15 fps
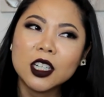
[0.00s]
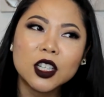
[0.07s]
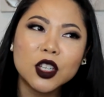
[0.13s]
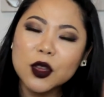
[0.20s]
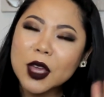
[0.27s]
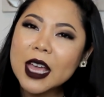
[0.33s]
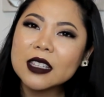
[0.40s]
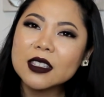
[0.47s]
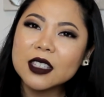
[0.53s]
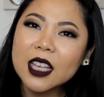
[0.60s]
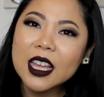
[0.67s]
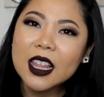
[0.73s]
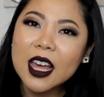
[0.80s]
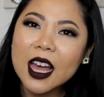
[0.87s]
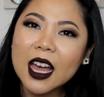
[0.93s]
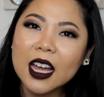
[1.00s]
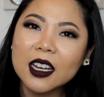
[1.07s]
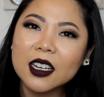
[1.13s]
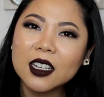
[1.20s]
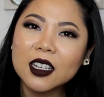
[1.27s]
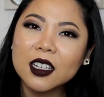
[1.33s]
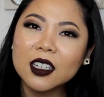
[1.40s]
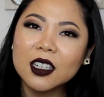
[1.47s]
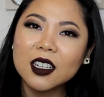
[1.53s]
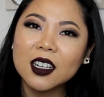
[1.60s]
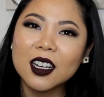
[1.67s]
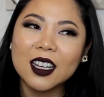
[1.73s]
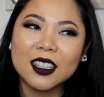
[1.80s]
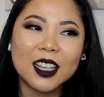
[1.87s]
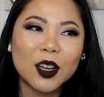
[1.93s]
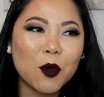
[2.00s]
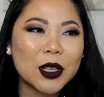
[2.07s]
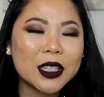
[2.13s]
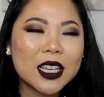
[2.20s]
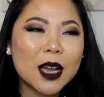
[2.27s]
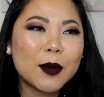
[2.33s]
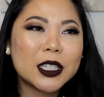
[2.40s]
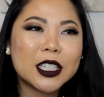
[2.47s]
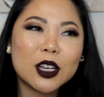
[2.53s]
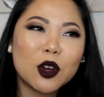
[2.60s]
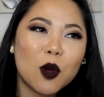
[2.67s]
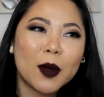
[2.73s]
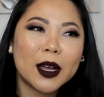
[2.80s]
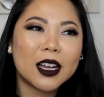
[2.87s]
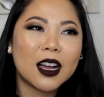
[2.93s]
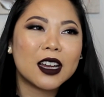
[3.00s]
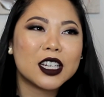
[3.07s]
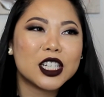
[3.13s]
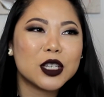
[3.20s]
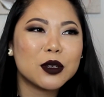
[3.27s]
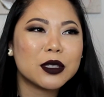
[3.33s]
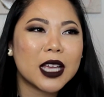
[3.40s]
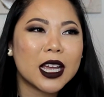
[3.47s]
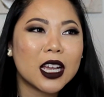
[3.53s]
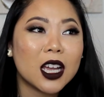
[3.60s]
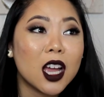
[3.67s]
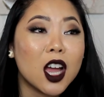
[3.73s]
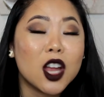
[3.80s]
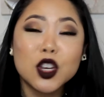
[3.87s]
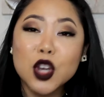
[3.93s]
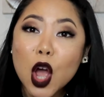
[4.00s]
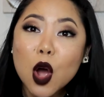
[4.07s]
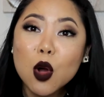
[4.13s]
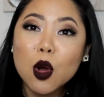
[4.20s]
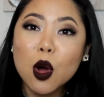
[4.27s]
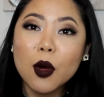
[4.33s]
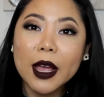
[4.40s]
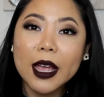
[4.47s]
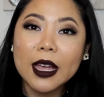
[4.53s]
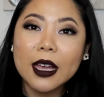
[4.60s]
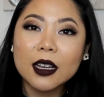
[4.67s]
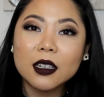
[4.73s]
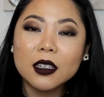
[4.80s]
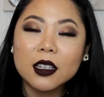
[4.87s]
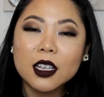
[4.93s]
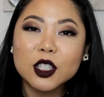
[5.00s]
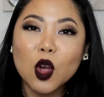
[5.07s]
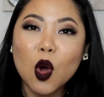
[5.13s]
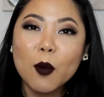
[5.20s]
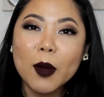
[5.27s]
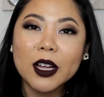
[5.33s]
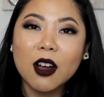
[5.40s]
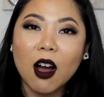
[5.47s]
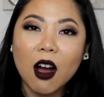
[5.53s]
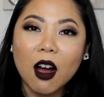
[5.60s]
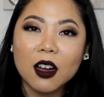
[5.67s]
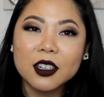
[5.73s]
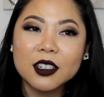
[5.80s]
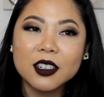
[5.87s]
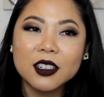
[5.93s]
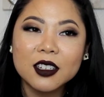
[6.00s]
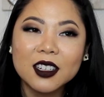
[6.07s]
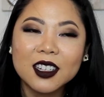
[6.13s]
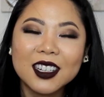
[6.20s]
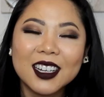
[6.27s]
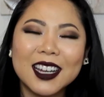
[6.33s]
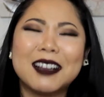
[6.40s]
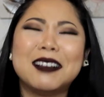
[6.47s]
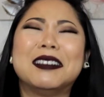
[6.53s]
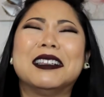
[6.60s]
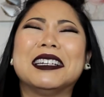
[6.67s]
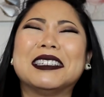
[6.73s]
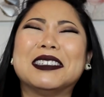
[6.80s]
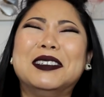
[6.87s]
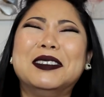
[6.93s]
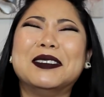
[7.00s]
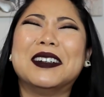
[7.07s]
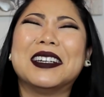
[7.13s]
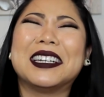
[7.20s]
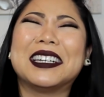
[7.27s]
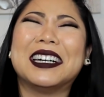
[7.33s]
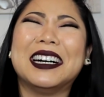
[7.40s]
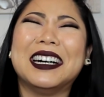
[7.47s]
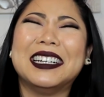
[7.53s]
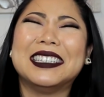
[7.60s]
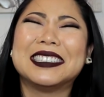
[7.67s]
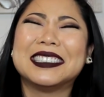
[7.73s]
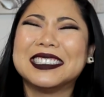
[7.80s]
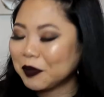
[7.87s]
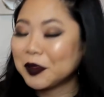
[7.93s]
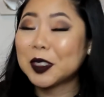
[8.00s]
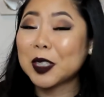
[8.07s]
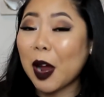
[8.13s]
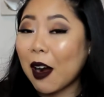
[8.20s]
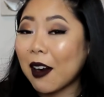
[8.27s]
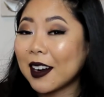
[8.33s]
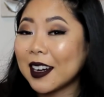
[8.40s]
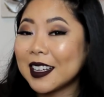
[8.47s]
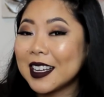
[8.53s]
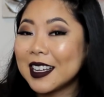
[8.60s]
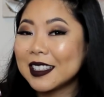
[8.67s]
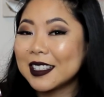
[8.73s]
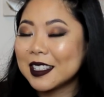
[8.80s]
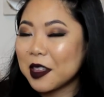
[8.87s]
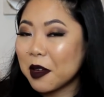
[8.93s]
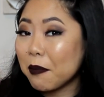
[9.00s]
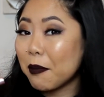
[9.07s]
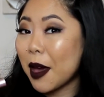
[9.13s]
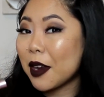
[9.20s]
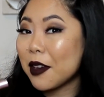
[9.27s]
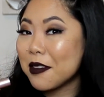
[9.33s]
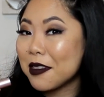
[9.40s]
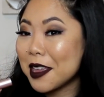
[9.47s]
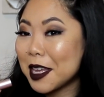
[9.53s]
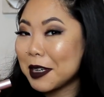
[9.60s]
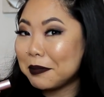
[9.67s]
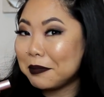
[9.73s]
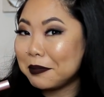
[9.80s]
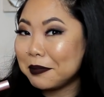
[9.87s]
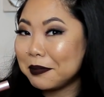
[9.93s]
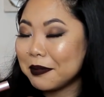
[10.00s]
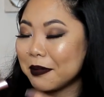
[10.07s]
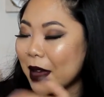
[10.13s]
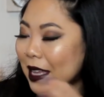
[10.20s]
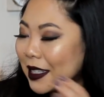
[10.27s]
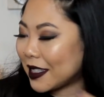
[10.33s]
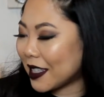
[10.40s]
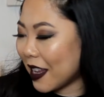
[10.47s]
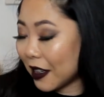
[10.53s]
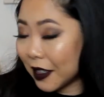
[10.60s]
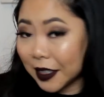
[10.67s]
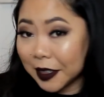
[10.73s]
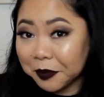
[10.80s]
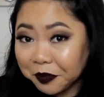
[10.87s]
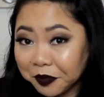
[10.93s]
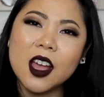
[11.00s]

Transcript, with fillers: You can't say that. Like, one time I said, oh my god, and she was like, no, Go-Ann. It's oh my gosh. I'm like, oh my gosh. Sorry, it's the Better Than Mascara.